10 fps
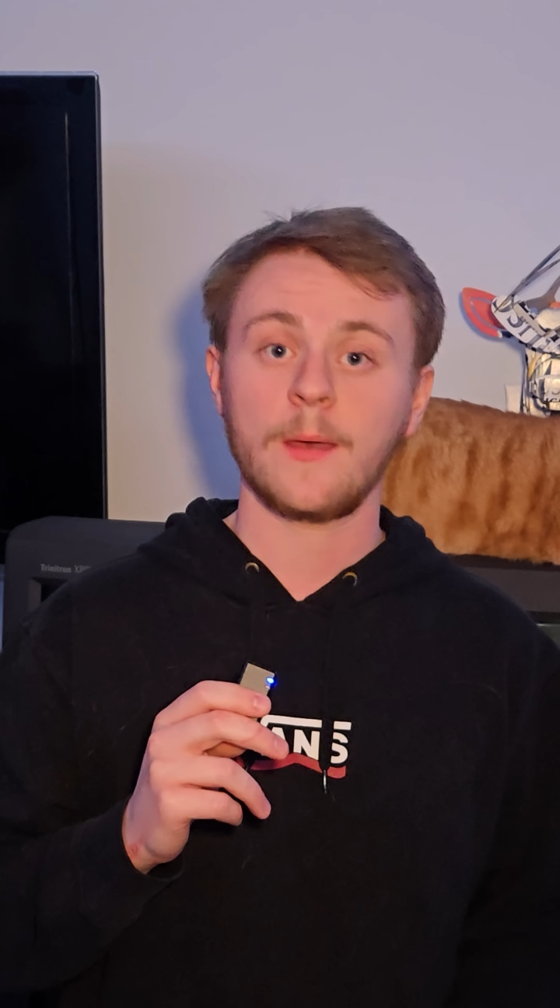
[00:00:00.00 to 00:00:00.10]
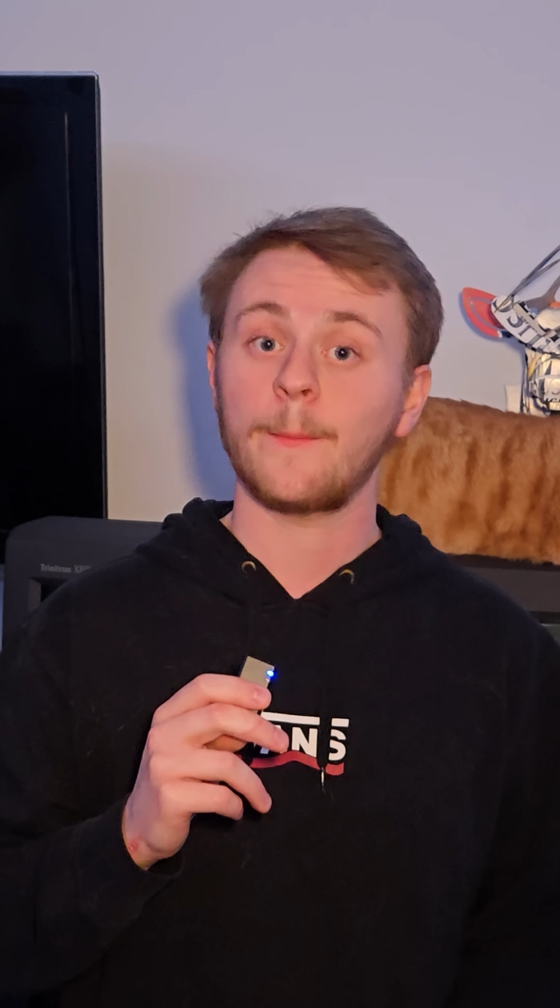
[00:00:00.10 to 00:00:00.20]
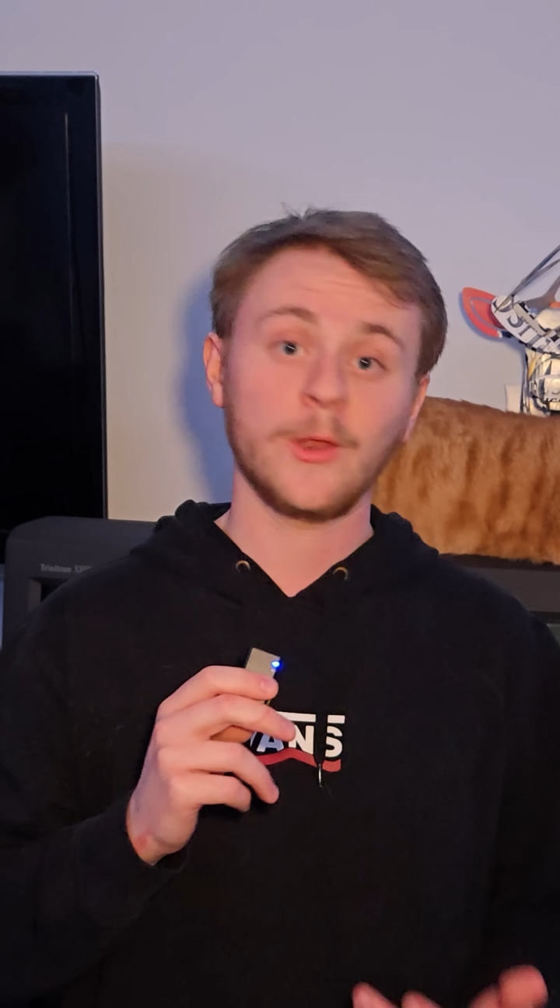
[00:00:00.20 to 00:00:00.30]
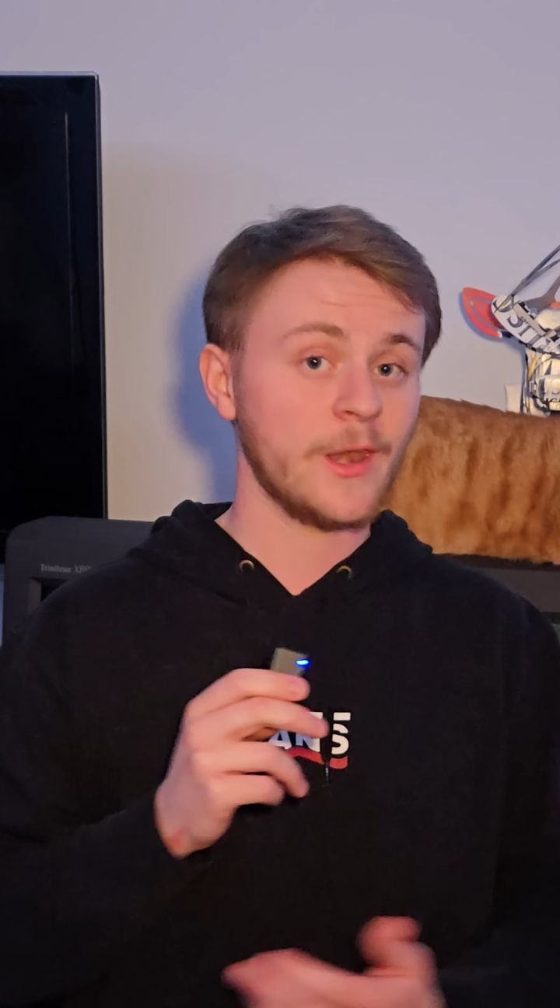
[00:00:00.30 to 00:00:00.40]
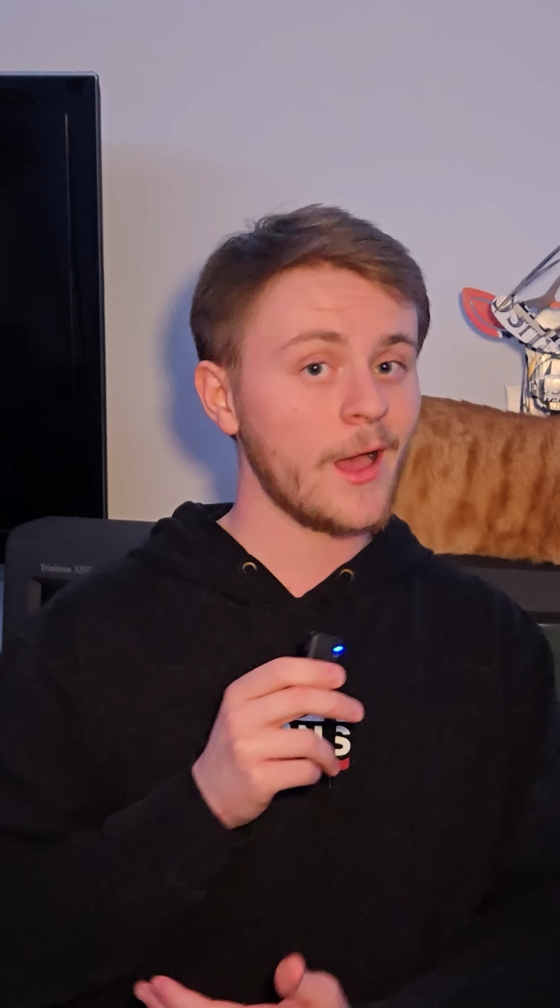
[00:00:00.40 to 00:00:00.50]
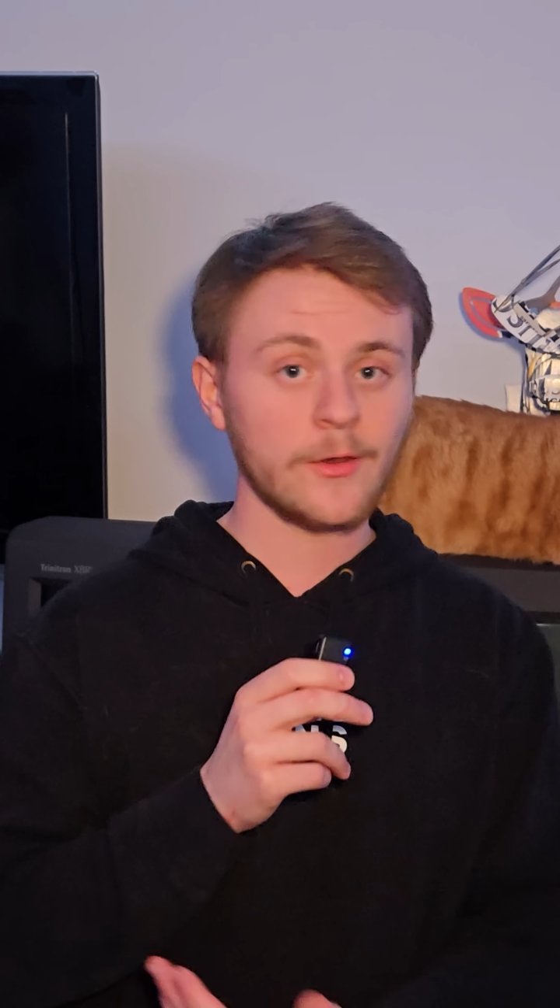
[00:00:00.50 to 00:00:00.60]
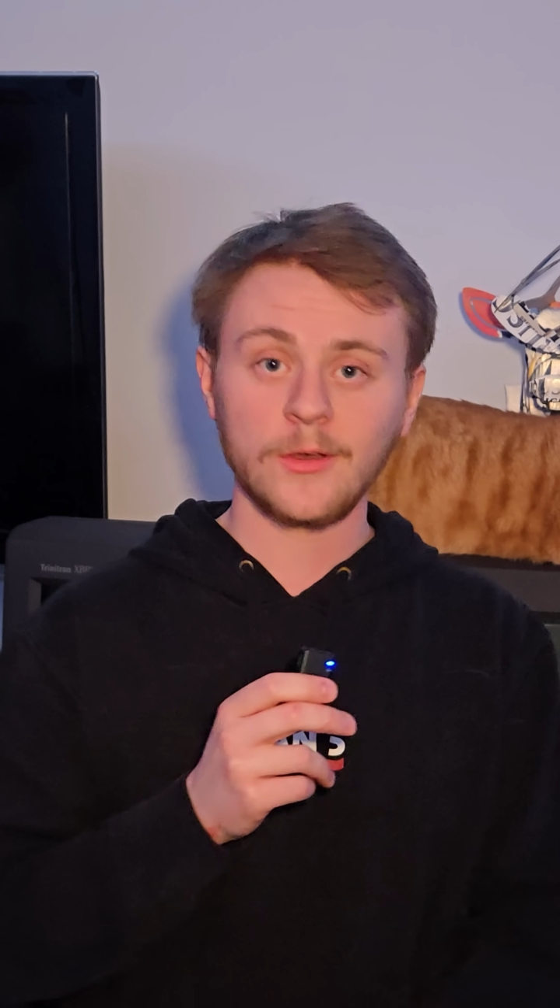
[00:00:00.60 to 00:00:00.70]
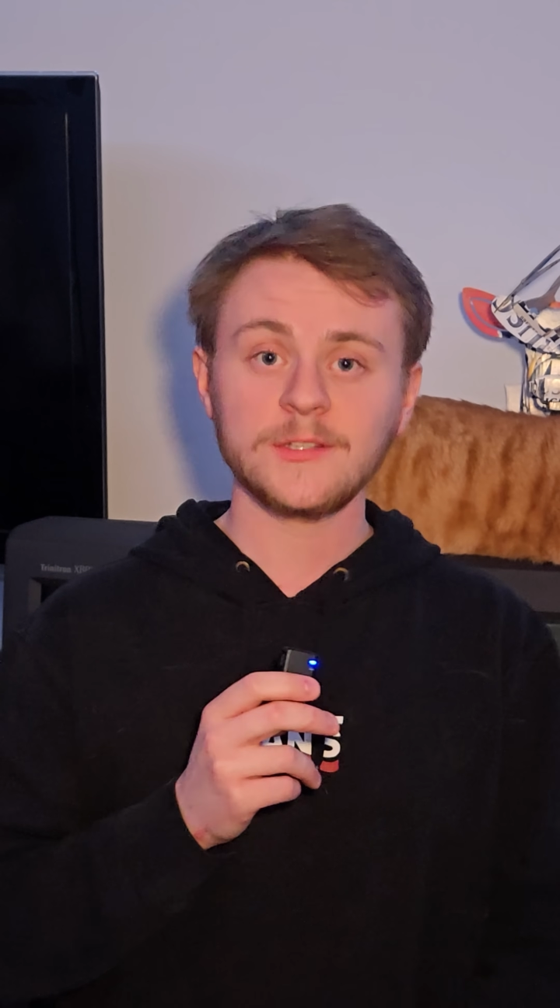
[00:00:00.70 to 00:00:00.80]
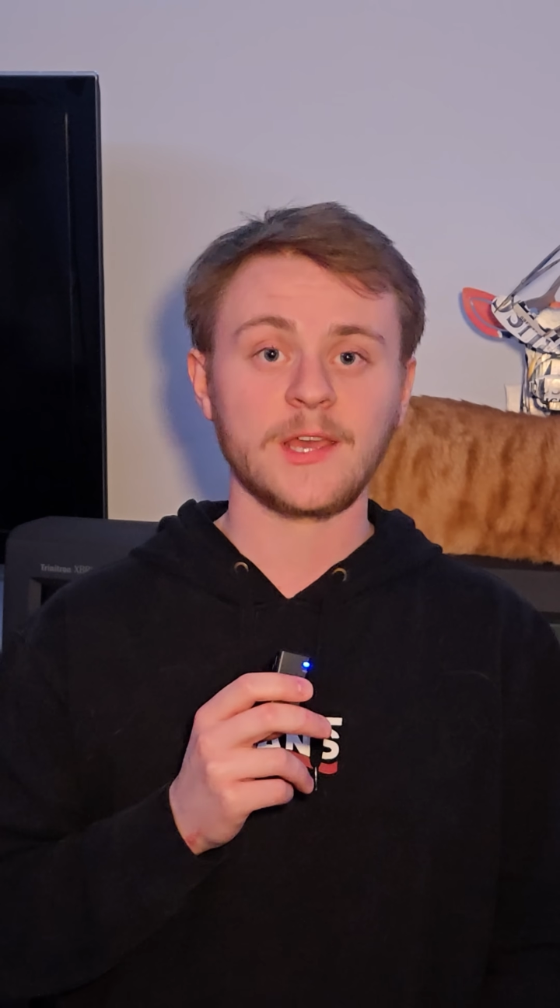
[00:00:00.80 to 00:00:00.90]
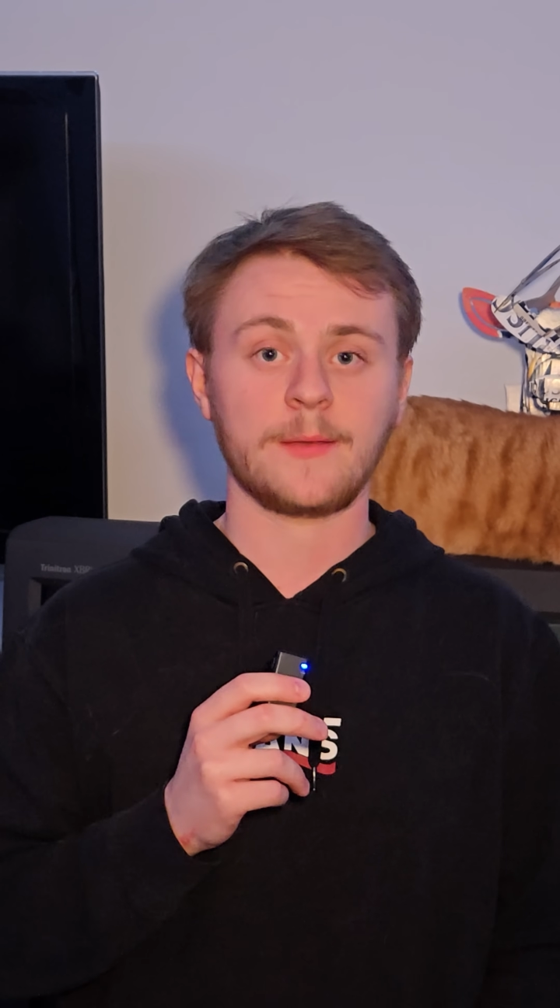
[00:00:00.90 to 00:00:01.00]
but not
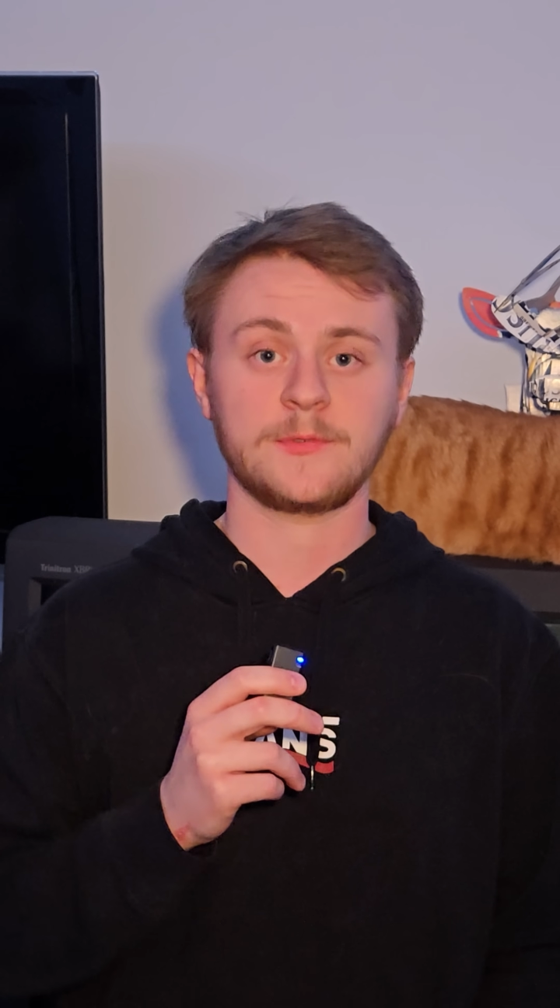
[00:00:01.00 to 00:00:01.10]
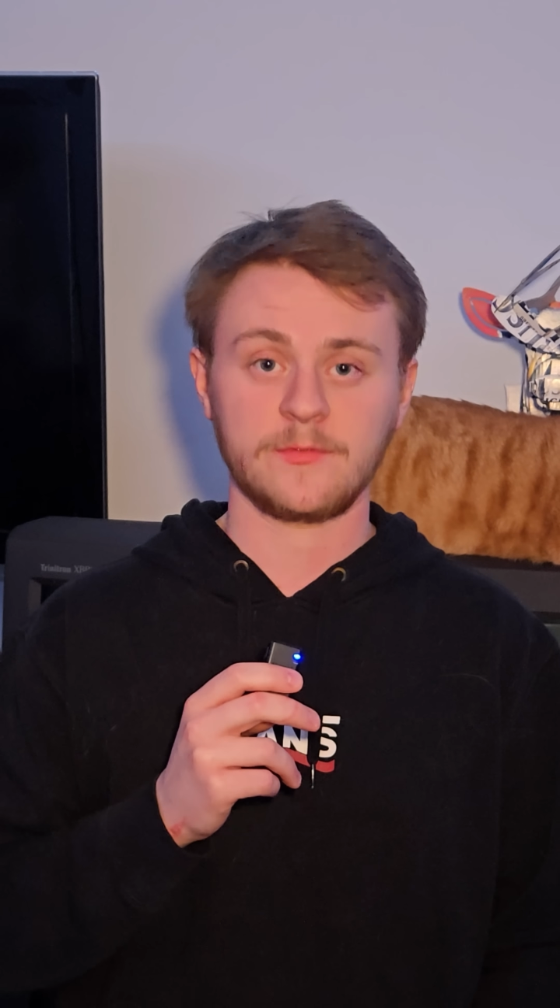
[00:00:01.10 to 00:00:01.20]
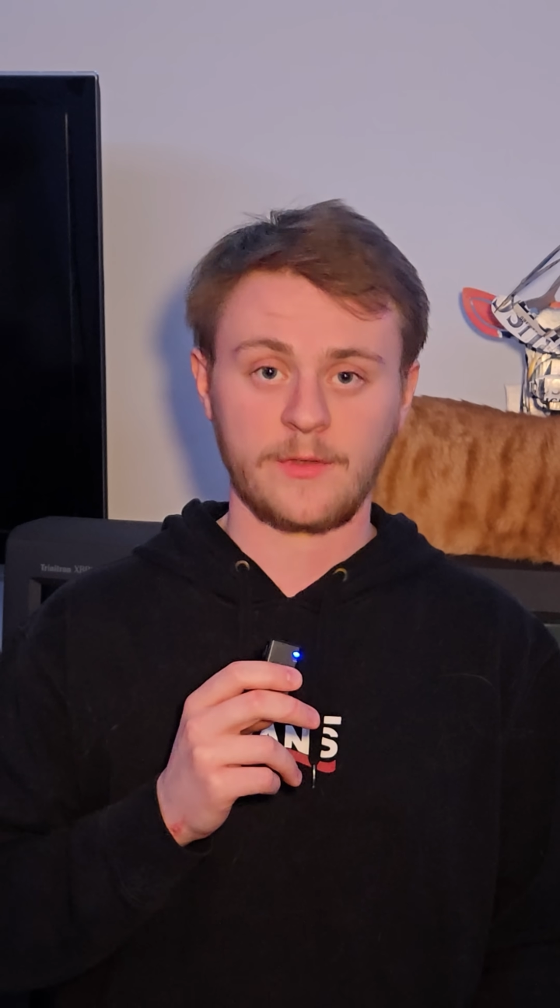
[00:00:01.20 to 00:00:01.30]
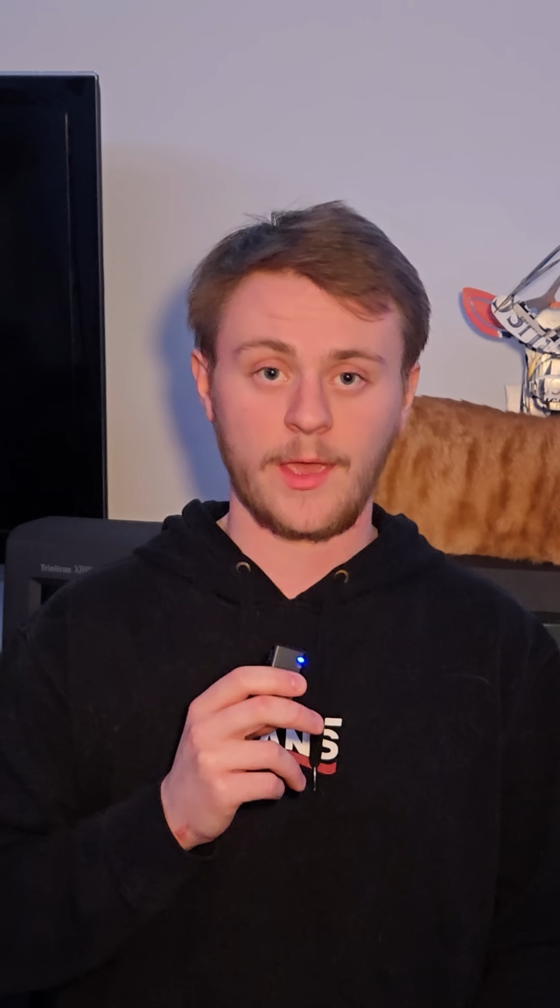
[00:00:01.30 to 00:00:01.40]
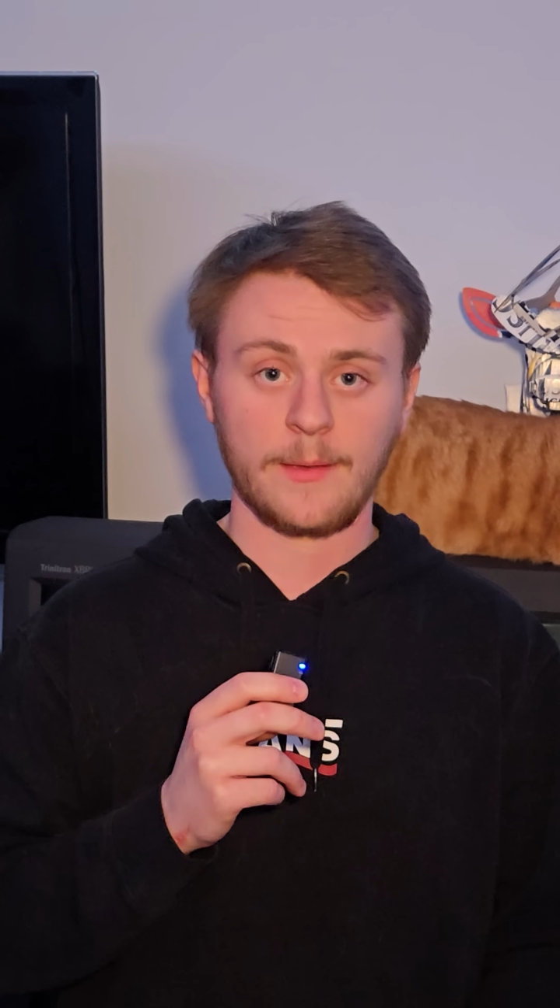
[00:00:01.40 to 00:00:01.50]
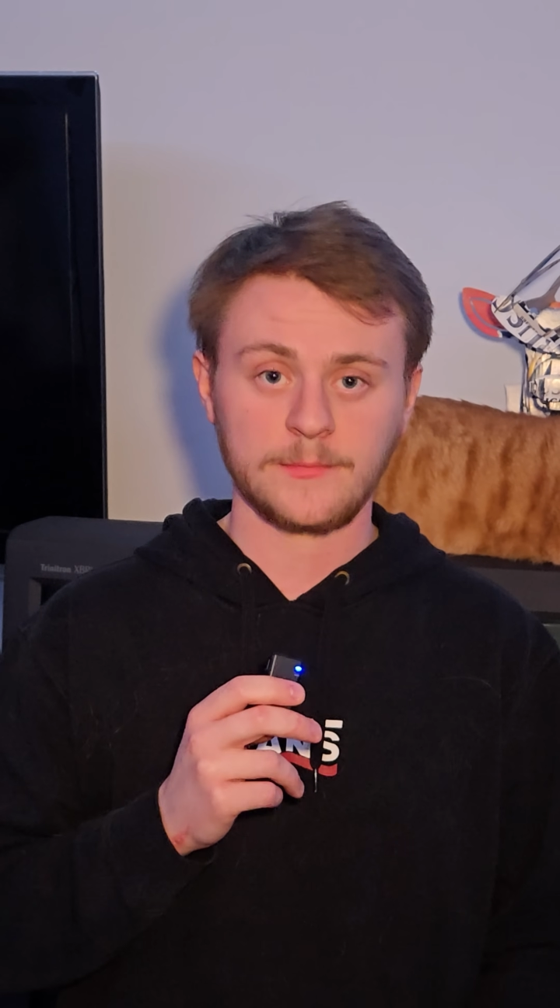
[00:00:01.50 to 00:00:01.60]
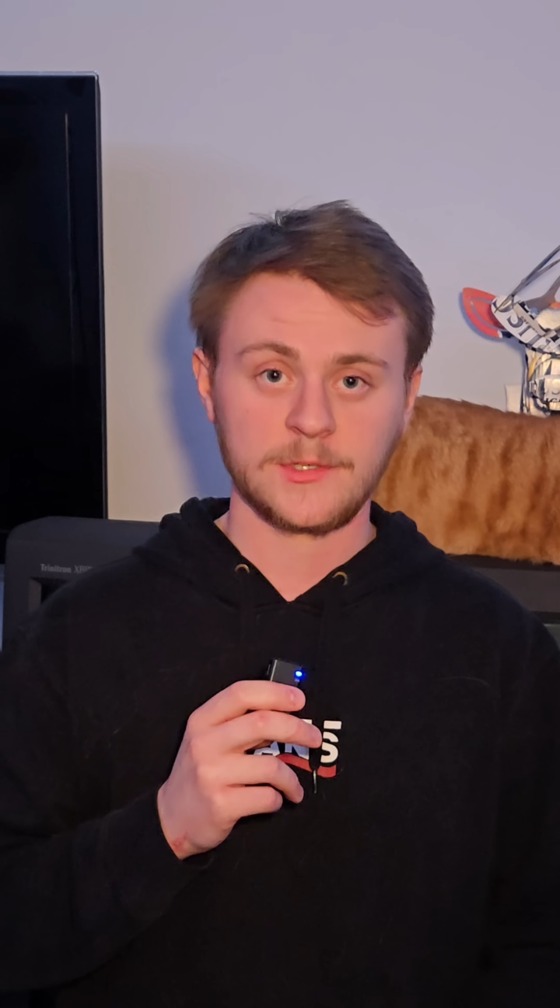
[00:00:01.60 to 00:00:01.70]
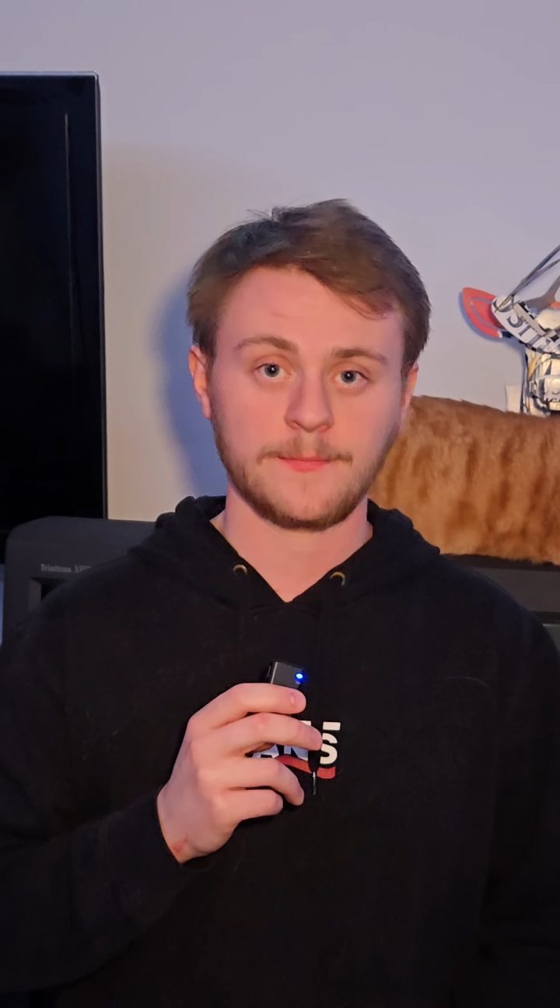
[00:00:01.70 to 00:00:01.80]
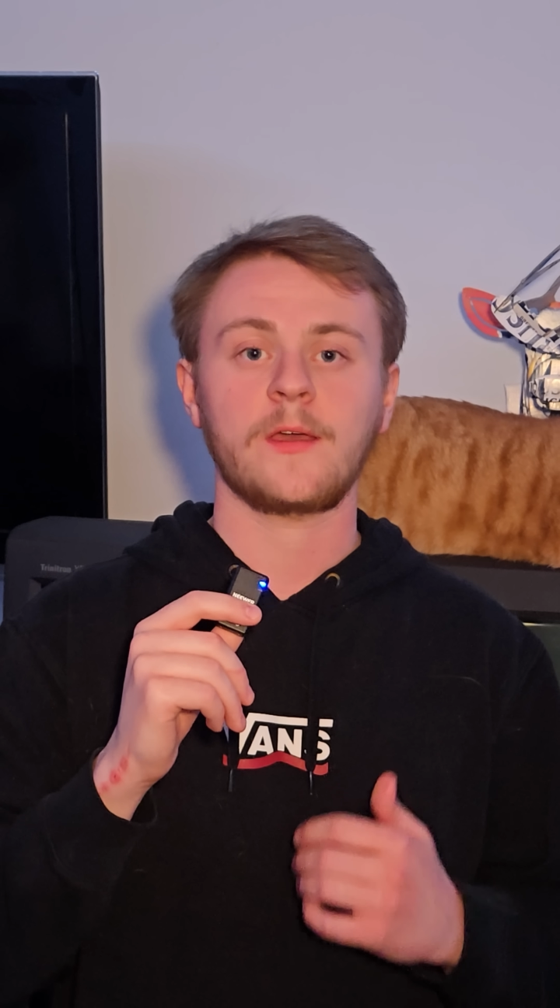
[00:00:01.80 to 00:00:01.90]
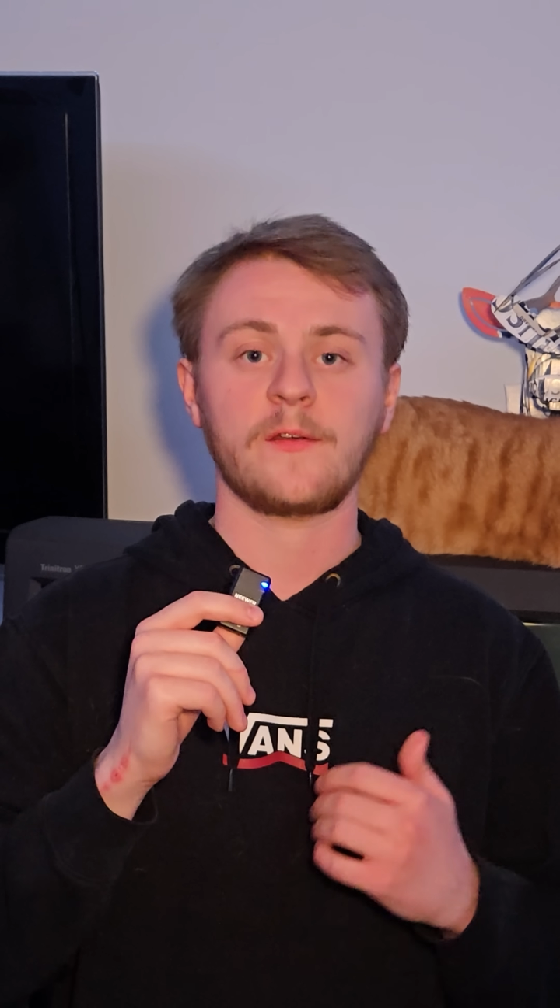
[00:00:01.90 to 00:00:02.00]
all types of games.